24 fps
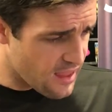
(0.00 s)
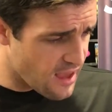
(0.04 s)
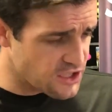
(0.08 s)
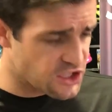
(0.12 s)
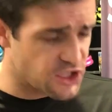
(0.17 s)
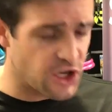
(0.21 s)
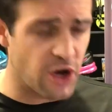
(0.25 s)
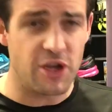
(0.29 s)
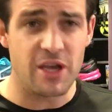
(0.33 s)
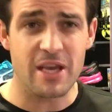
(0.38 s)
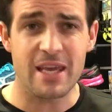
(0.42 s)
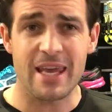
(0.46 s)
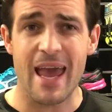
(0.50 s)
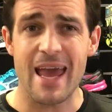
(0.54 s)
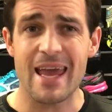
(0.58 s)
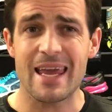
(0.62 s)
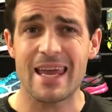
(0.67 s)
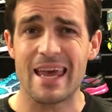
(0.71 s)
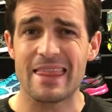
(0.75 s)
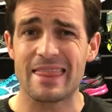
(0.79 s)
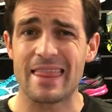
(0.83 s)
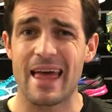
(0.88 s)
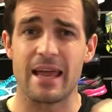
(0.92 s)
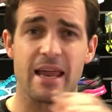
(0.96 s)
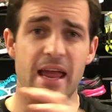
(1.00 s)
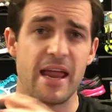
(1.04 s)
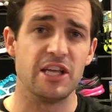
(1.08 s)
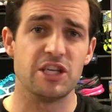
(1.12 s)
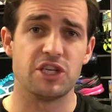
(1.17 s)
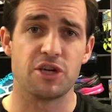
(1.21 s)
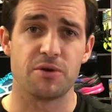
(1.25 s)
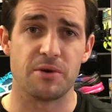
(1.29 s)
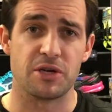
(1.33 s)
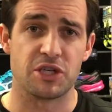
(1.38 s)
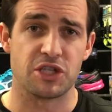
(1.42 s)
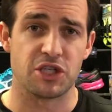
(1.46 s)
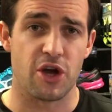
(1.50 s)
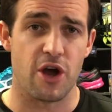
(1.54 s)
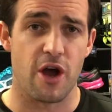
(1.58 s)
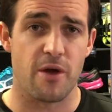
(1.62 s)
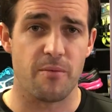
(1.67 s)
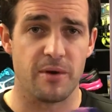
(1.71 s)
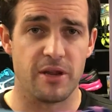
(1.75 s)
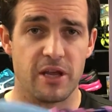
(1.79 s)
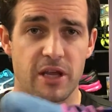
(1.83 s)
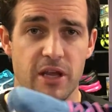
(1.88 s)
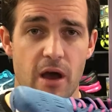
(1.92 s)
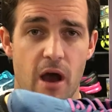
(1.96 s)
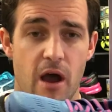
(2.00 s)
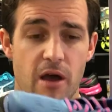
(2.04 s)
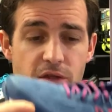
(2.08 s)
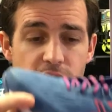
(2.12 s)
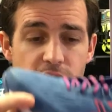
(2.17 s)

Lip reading: So you can get that energy return when you're going